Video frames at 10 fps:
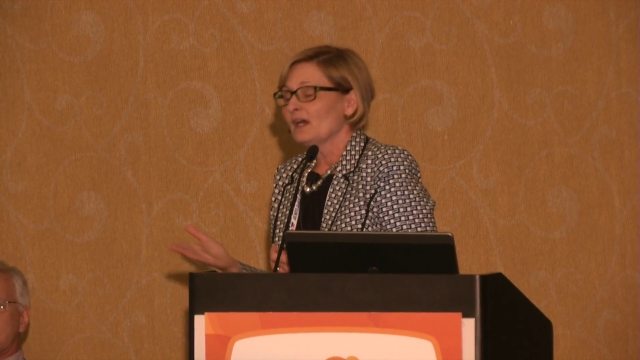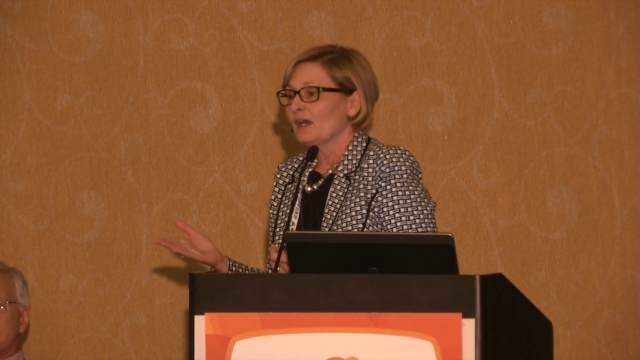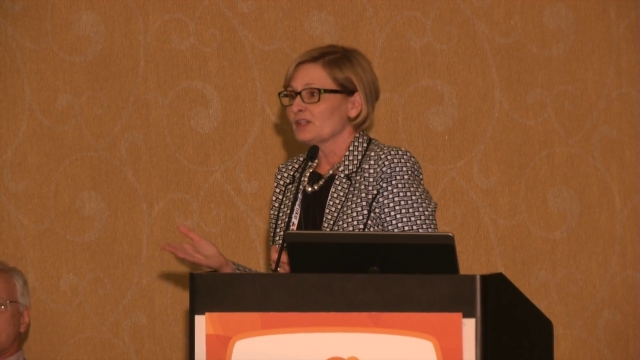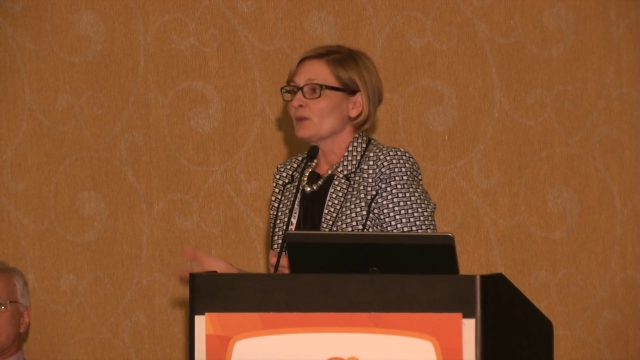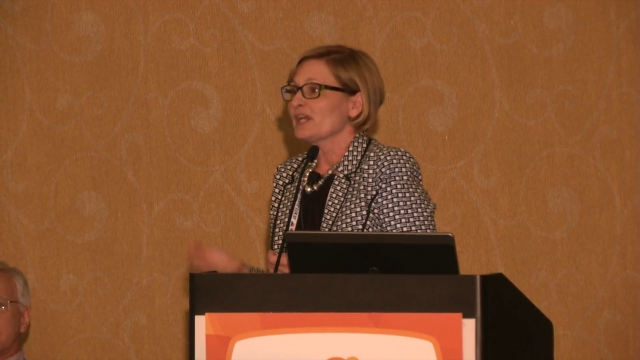
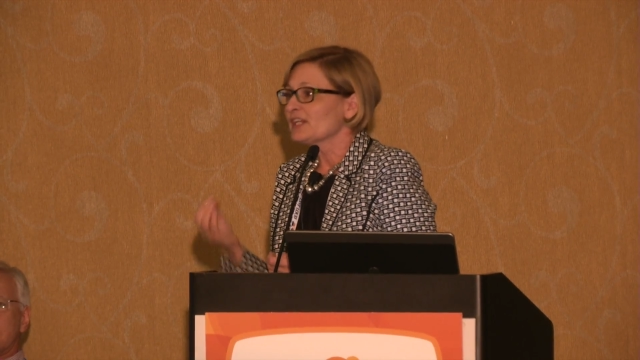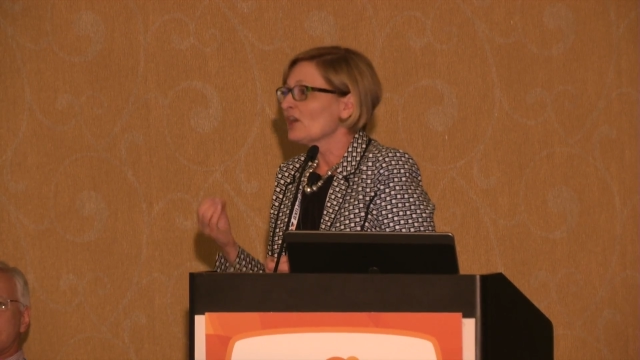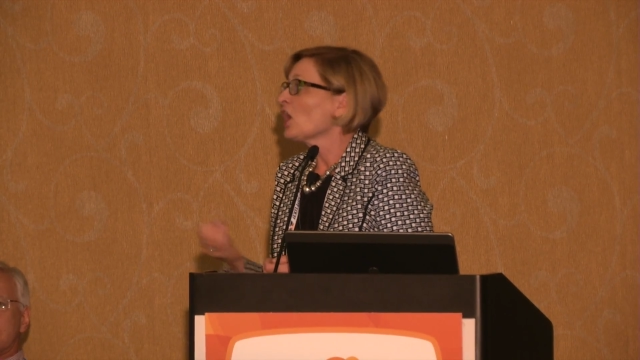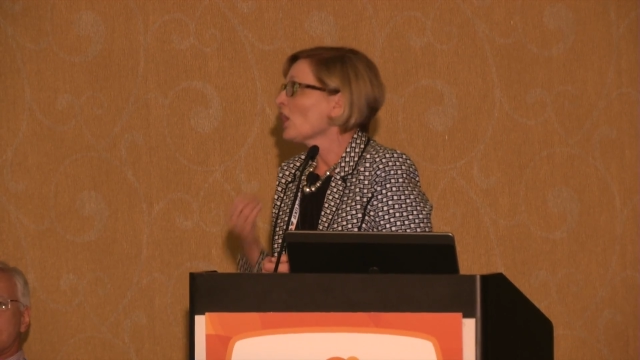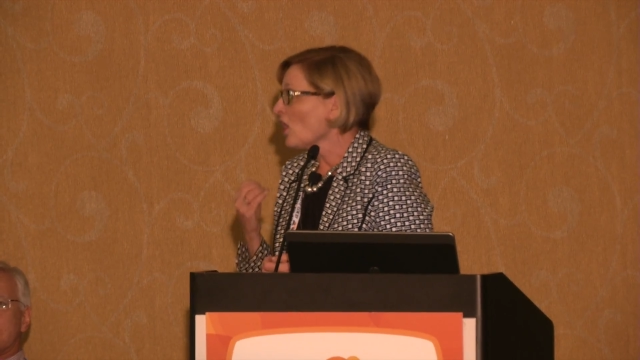you know, in
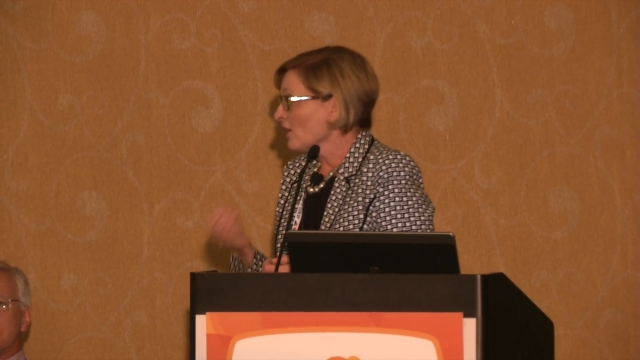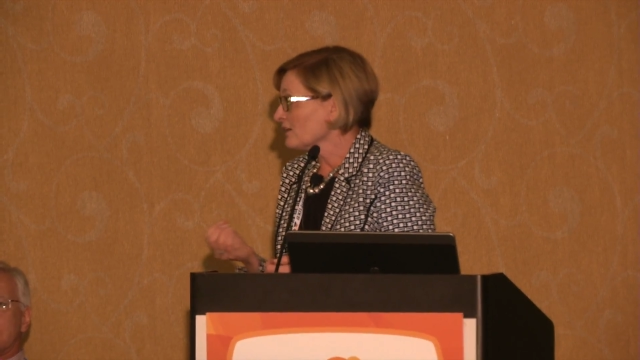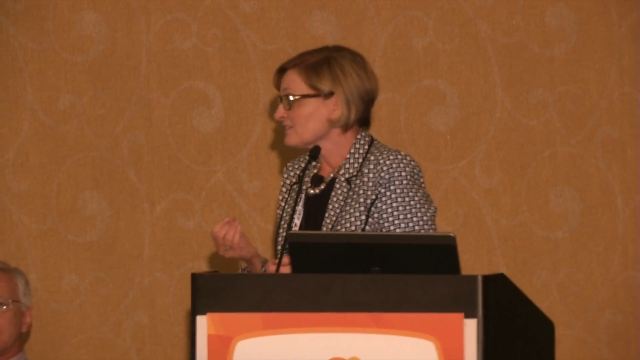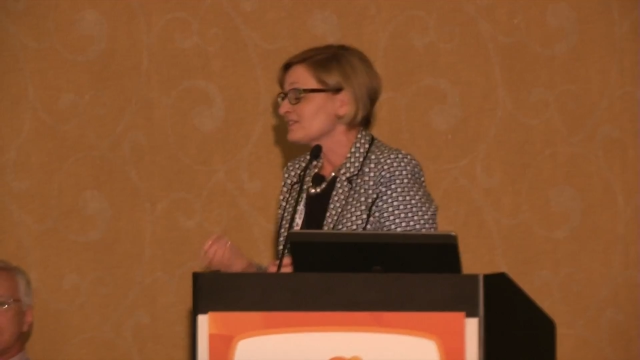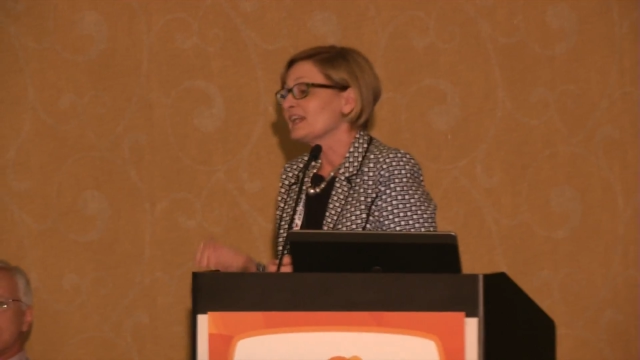our
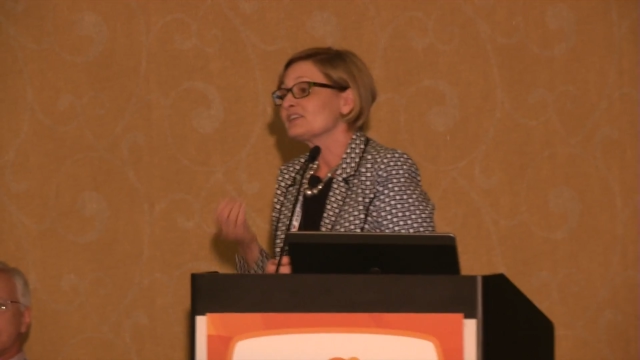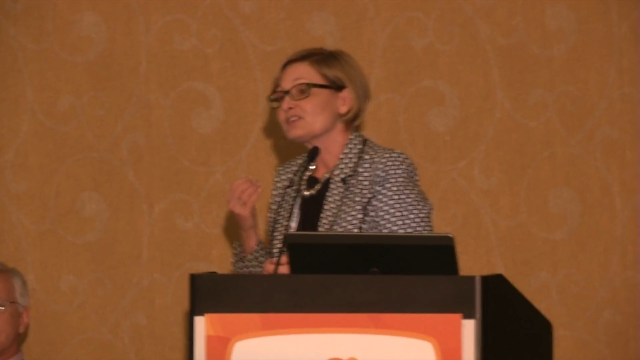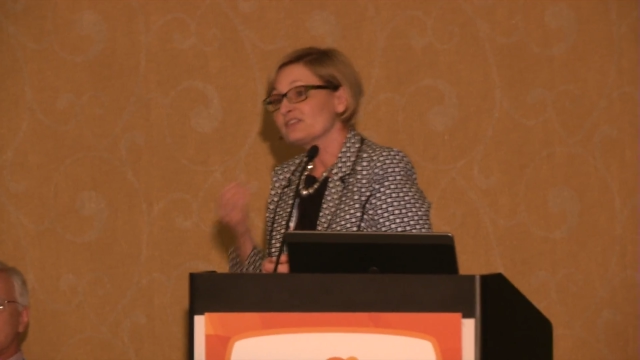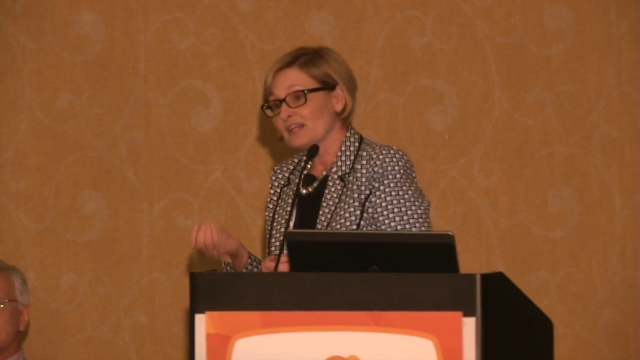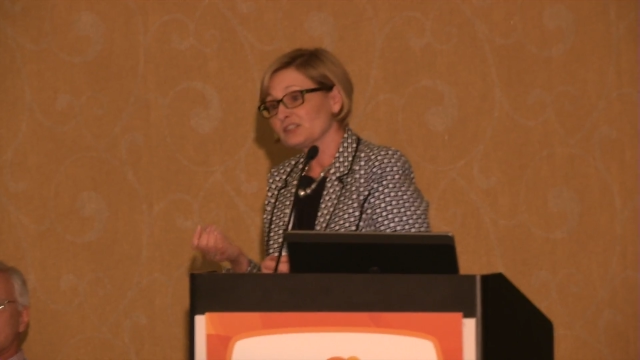hearts that it's
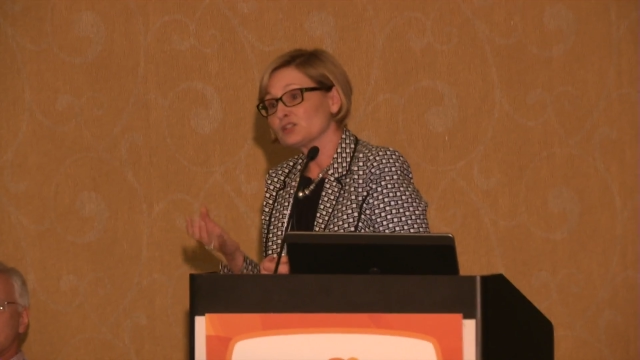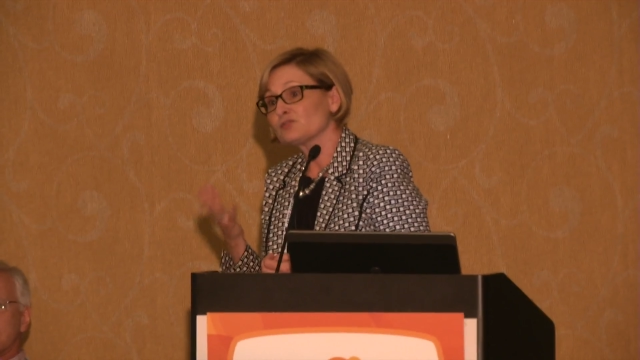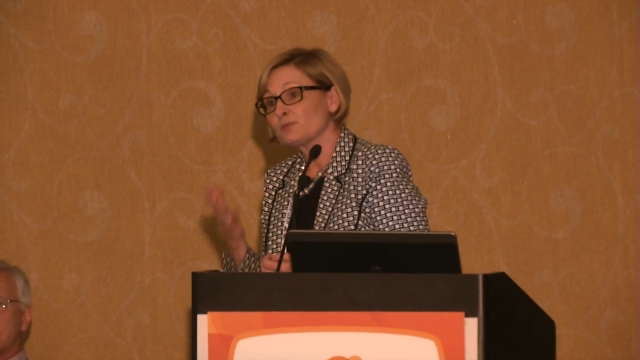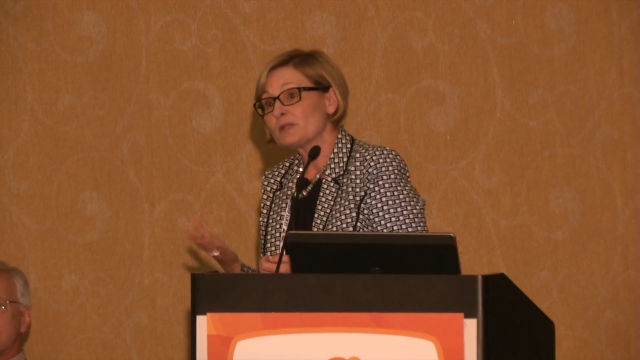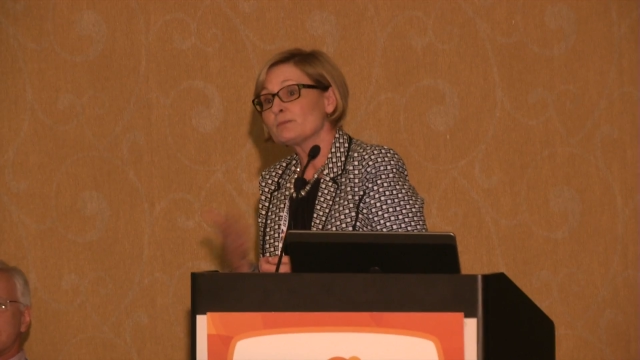essential
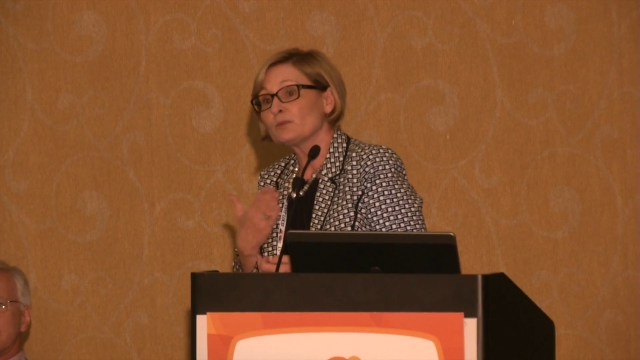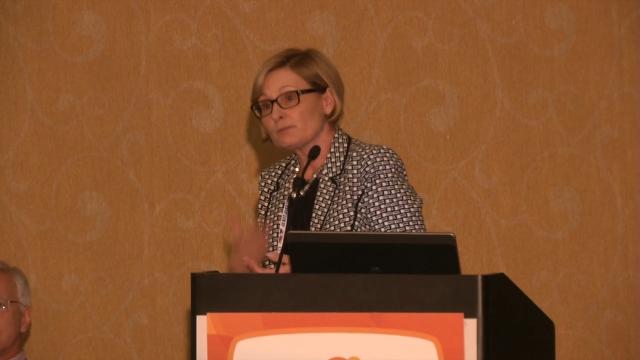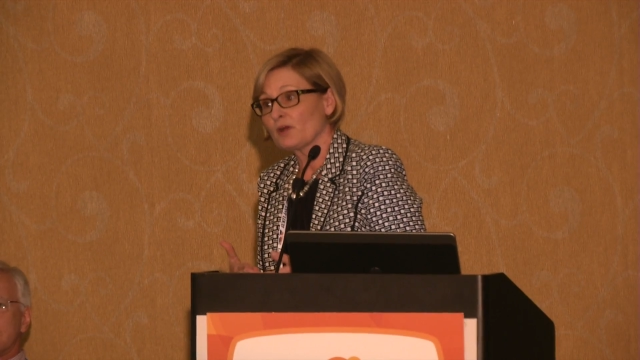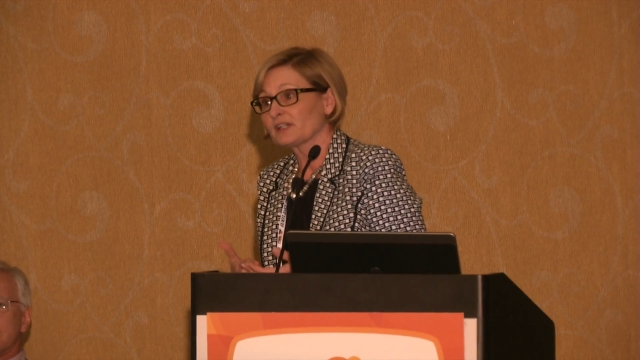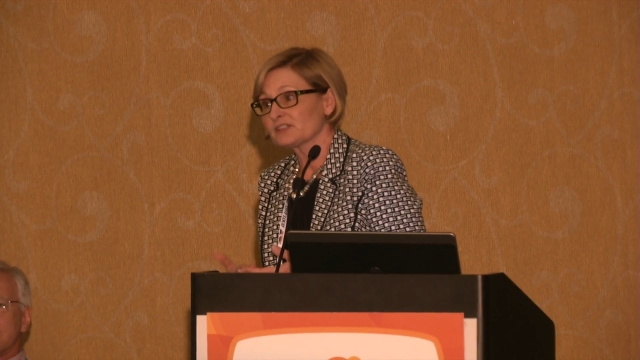for people with
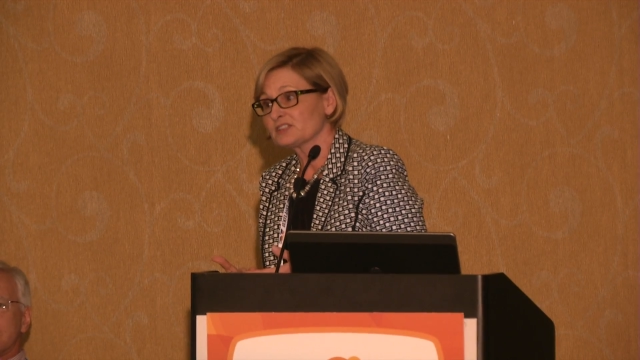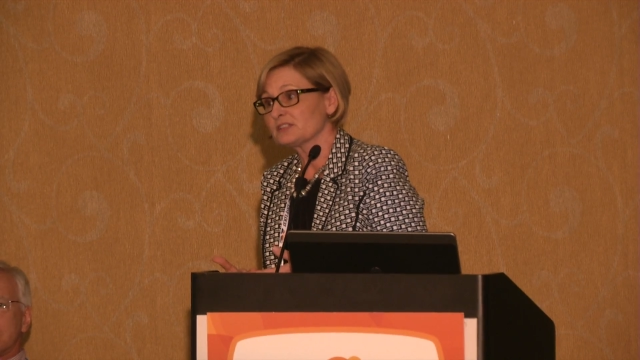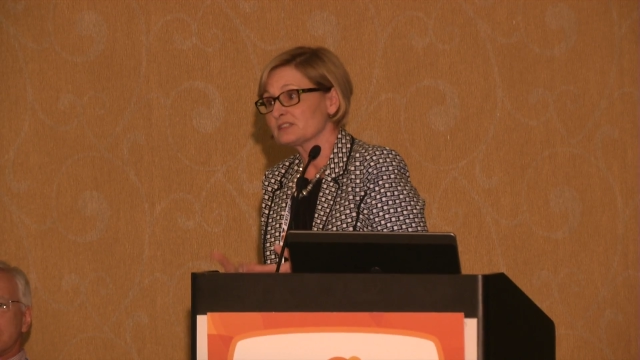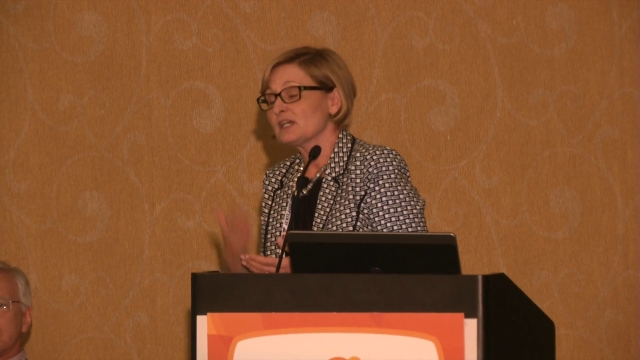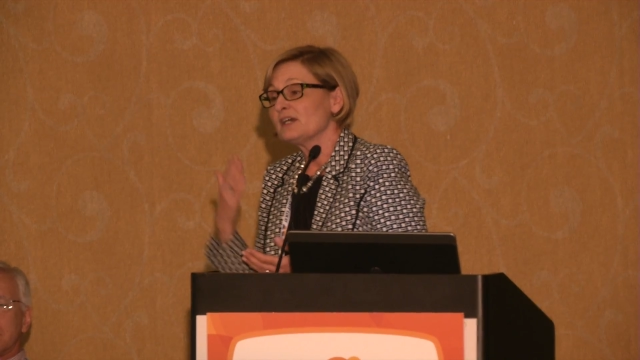
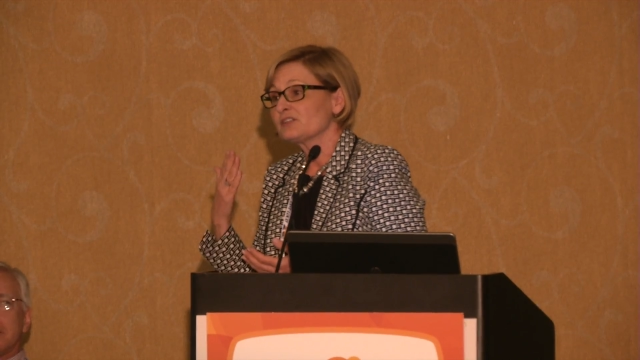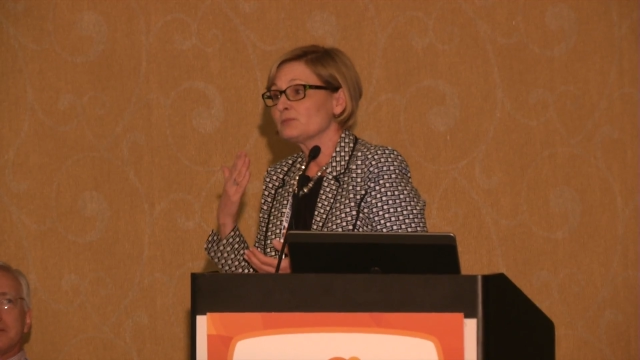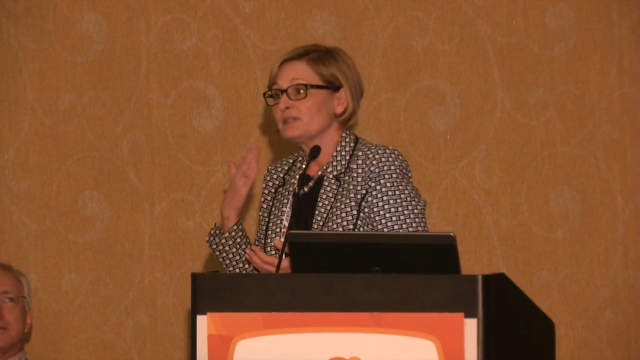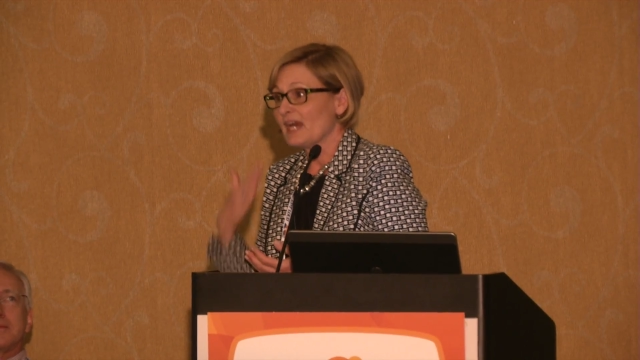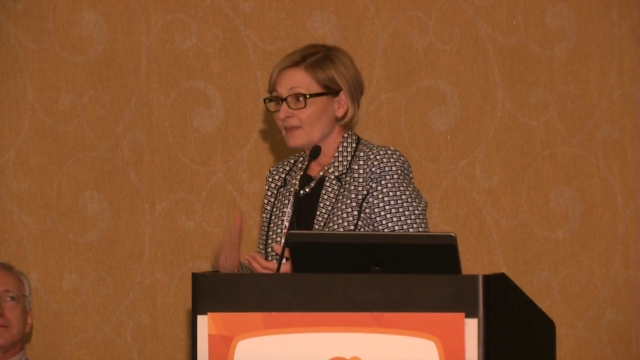Parkinson's to
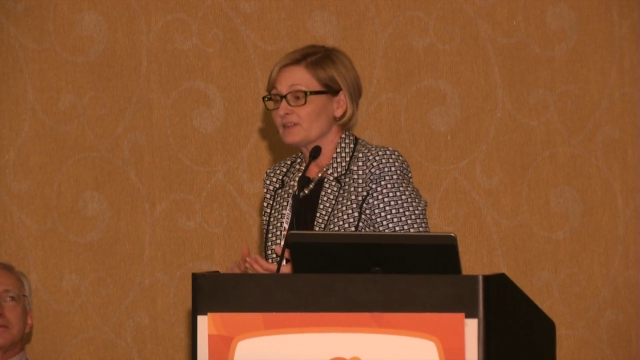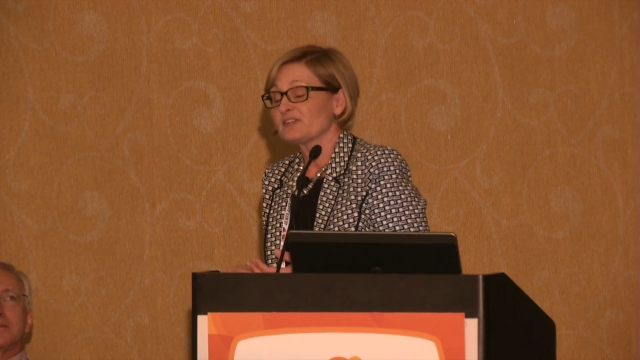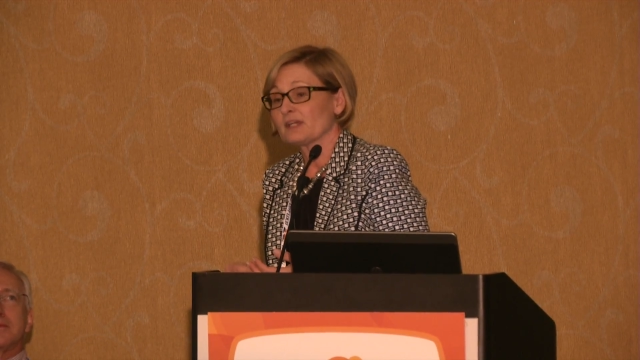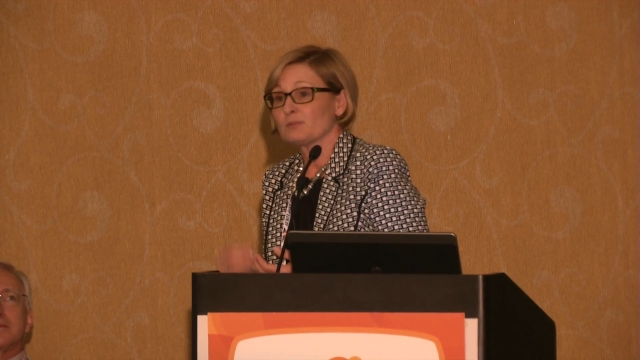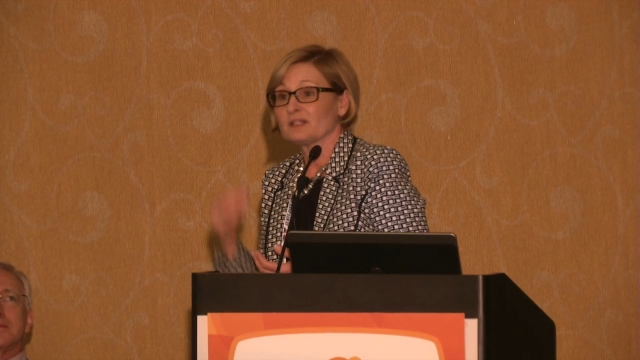be at the
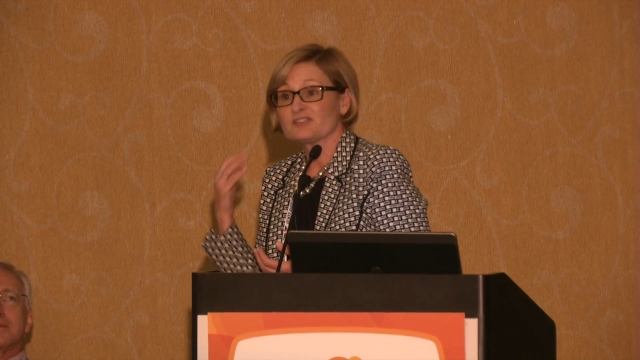table,